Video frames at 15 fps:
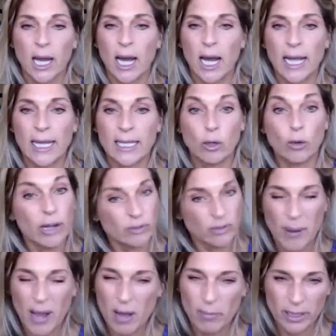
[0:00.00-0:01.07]
I don't have to
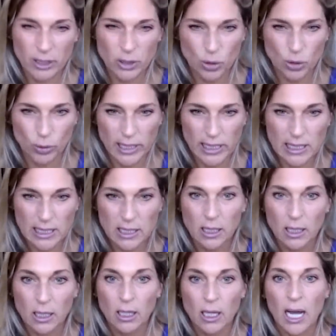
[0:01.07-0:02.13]
pound my joints.
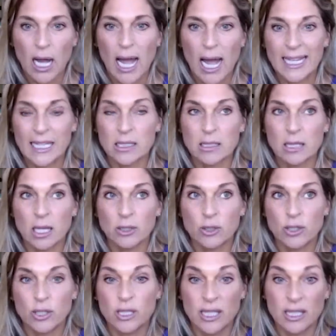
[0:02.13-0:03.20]
I can
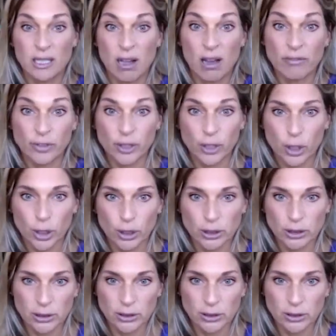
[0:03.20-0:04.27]
touch the discomfort
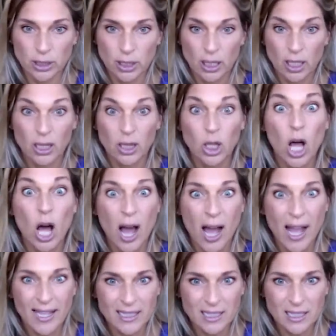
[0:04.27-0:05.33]
curtain a
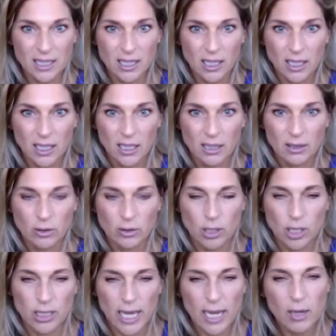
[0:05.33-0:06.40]
lot.
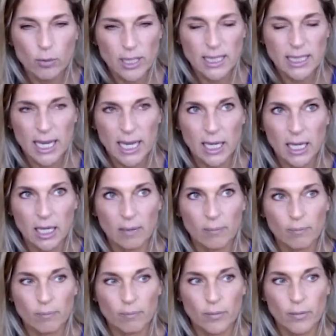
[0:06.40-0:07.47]
Because I always say
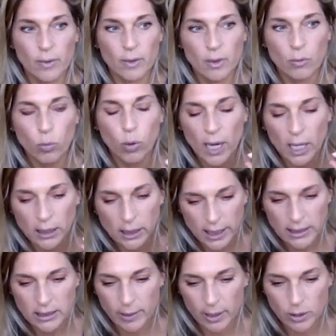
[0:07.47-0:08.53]
what I
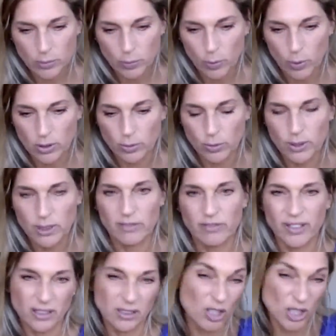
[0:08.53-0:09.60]
liked about sports was it
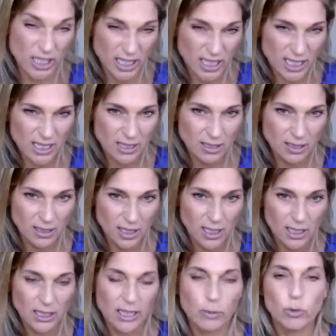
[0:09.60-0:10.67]
felt honest.
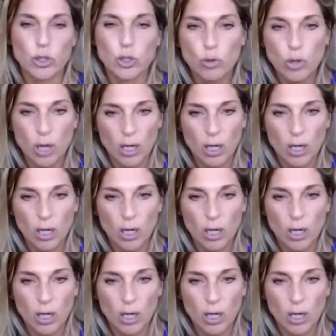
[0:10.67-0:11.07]
Like when you mm-hmm.